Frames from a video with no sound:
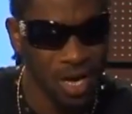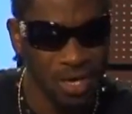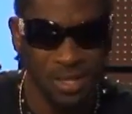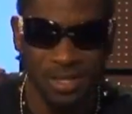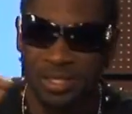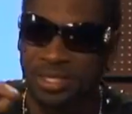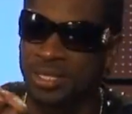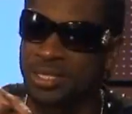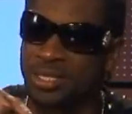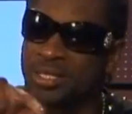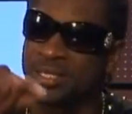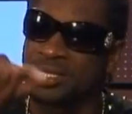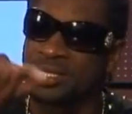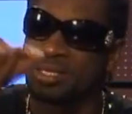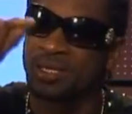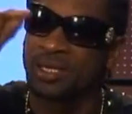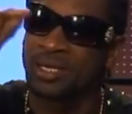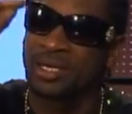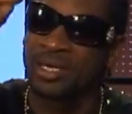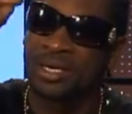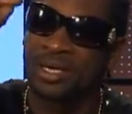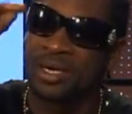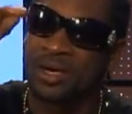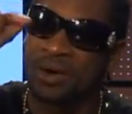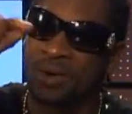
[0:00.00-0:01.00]
at
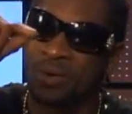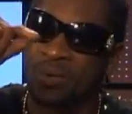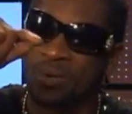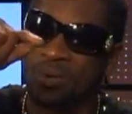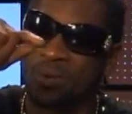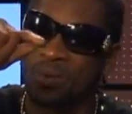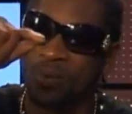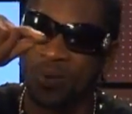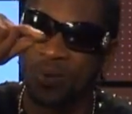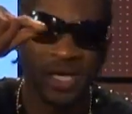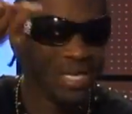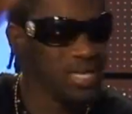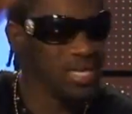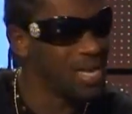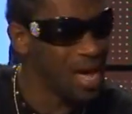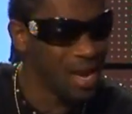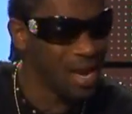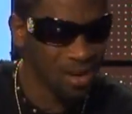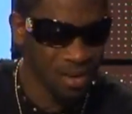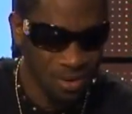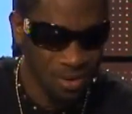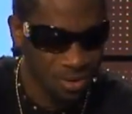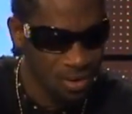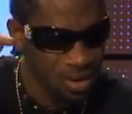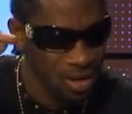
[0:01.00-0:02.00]

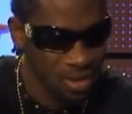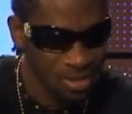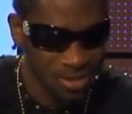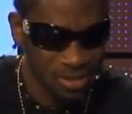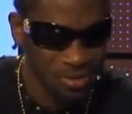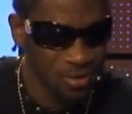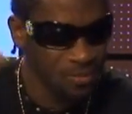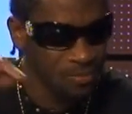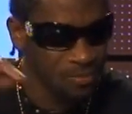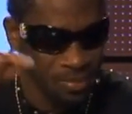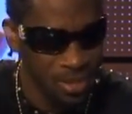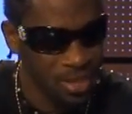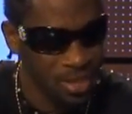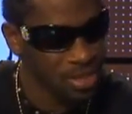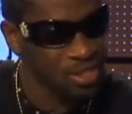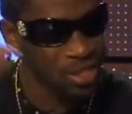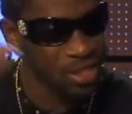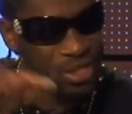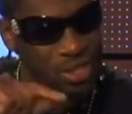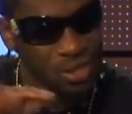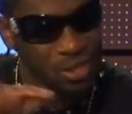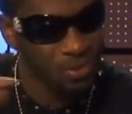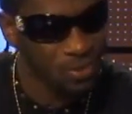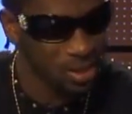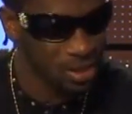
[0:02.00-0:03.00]
Windalco or
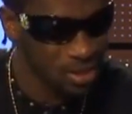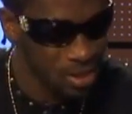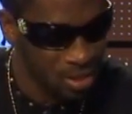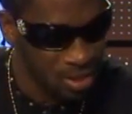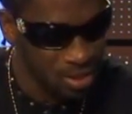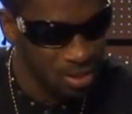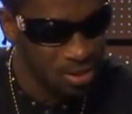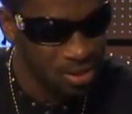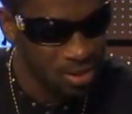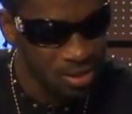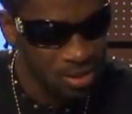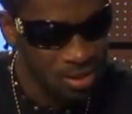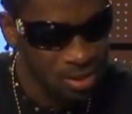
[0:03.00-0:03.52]
someplace in Newarton.